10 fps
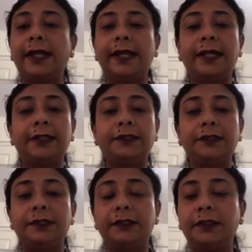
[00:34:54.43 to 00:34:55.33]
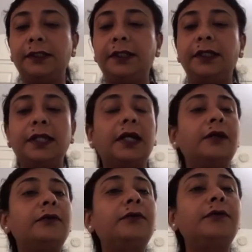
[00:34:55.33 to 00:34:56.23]
And
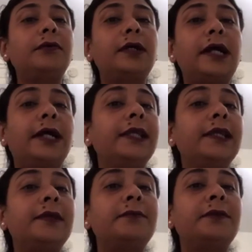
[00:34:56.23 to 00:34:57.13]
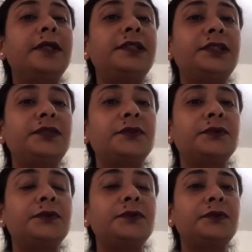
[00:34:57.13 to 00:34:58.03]
now I have reached
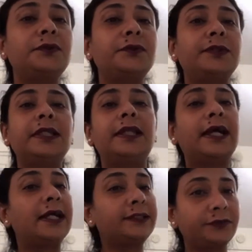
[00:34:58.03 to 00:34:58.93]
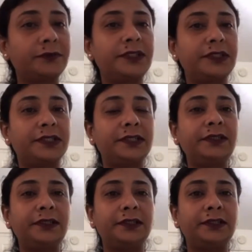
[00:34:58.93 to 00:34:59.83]
to the last
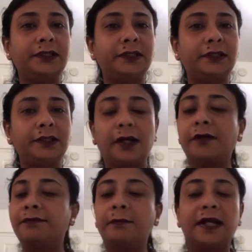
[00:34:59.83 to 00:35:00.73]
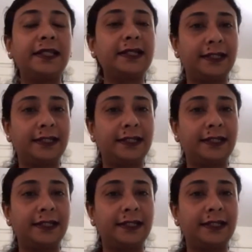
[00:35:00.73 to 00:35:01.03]
question of my